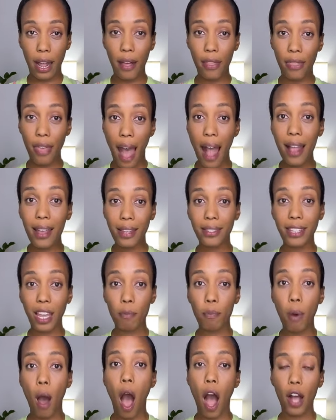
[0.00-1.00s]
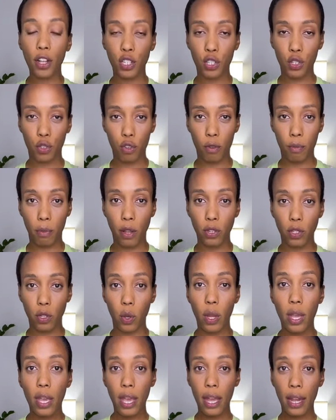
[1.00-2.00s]
Now that is a postural
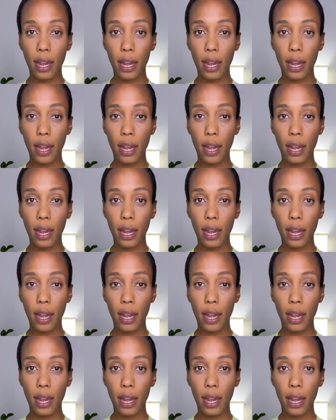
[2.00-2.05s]
muscle.